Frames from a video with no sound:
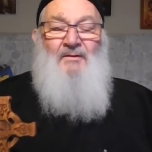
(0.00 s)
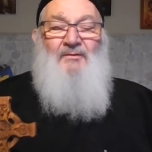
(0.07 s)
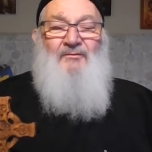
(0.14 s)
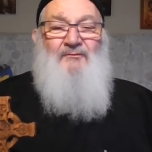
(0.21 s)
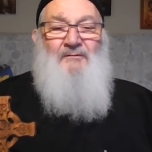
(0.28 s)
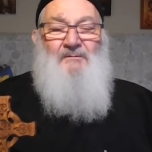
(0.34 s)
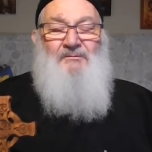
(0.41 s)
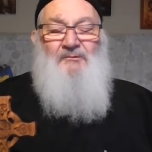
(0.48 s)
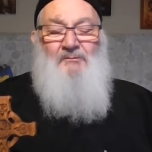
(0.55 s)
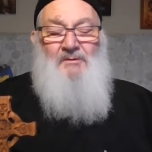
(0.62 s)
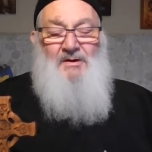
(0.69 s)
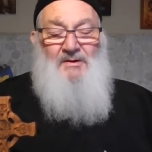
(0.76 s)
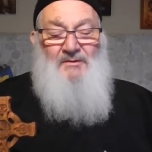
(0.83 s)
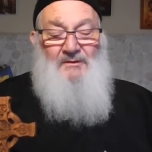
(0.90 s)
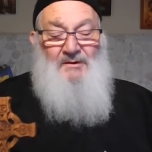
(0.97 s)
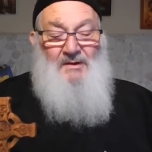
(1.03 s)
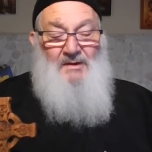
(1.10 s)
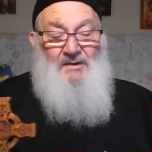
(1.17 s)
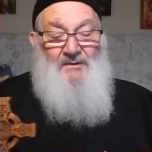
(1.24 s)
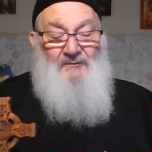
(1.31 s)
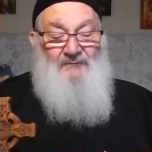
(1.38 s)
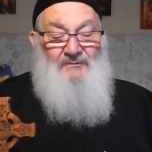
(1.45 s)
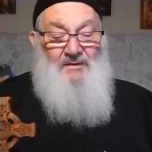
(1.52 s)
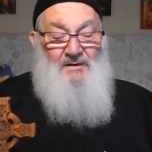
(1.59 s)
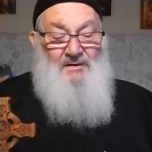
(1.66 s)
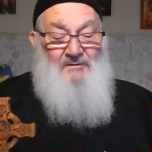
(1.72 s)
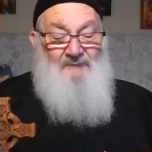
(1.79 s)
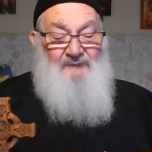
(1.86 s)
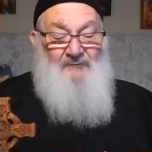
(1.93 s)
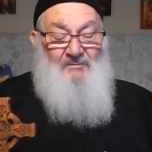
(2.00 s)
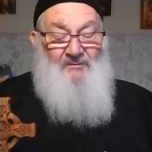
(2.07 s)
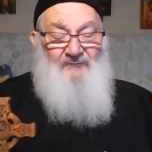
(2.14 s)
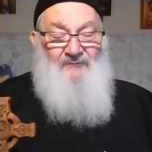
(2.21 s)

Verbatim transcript: The scripture reading today is taken from the